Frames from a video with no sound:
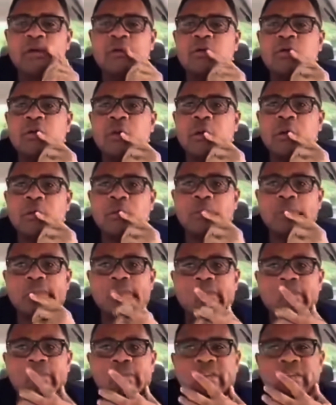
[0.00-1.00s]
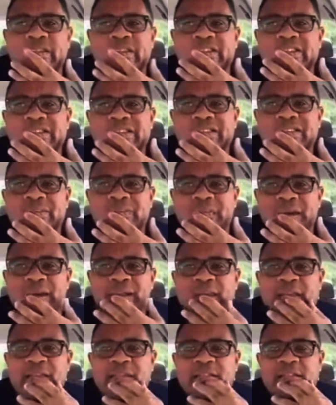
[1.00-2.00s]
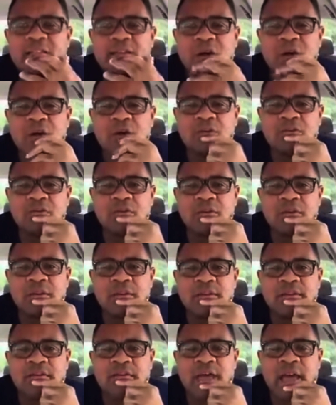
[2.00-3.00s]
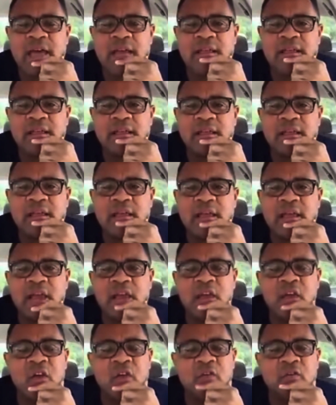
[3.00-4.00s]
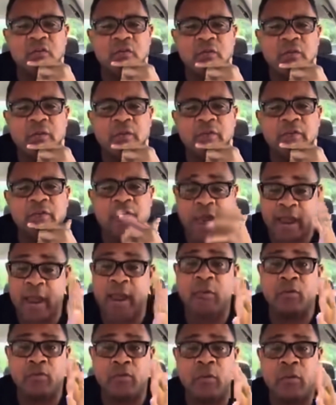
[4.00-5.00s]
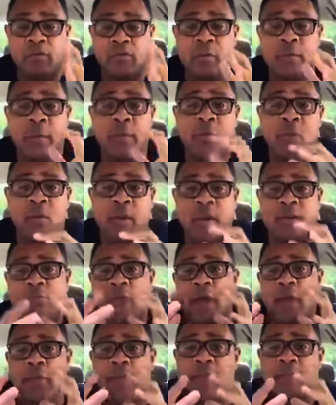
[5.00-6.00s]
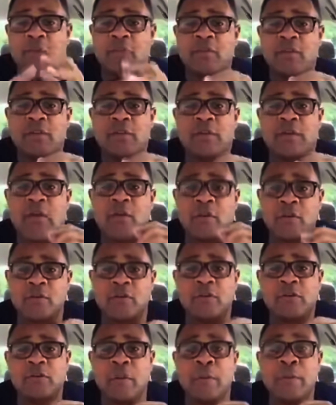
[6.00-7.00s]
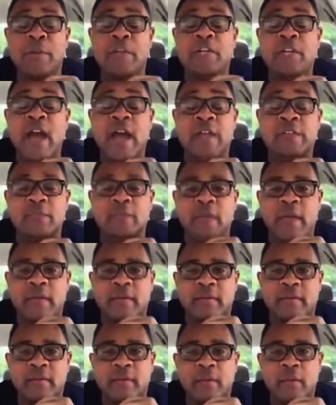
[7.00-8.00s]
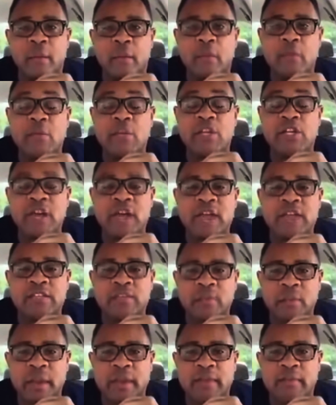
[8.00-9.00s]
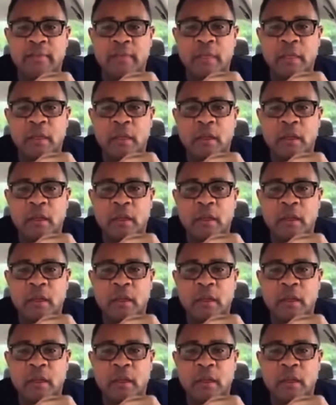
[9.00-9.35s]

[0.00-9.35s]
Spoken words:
You know, the part that I see also is that a lot of, and I remember whenever I make my videos, I refer to bitch ass men. Bitch ass men.